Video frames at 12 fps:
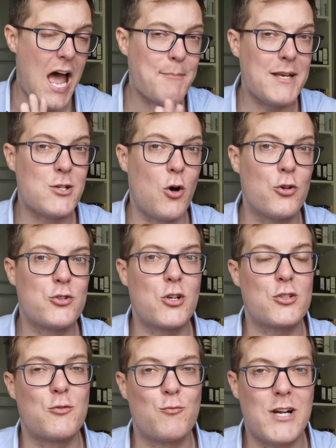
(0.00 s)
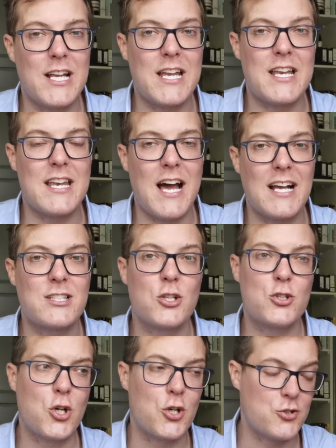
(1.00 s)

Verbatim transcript: And it's also got some really nice